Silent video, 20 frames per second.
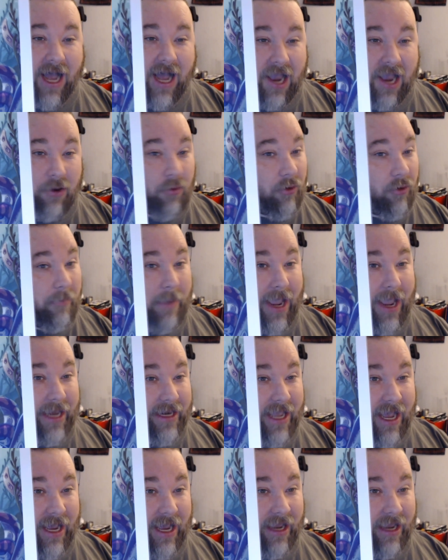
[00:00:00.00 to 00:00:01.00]
guy or
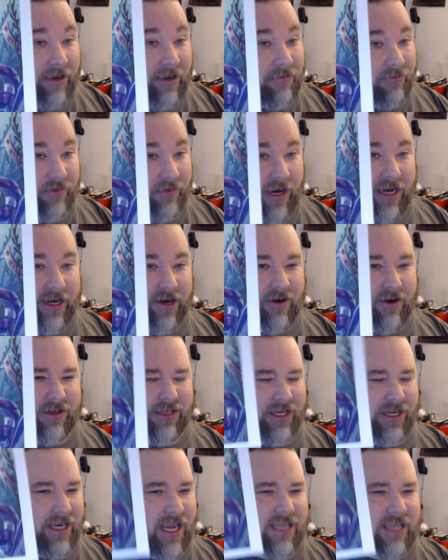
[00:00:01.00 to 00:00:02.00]
bad guy right here
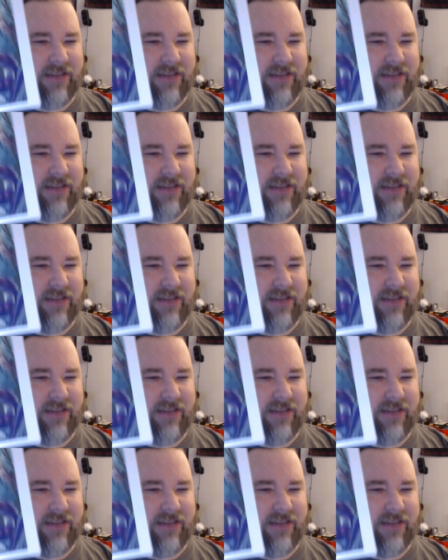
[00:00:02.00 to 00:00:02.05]
as a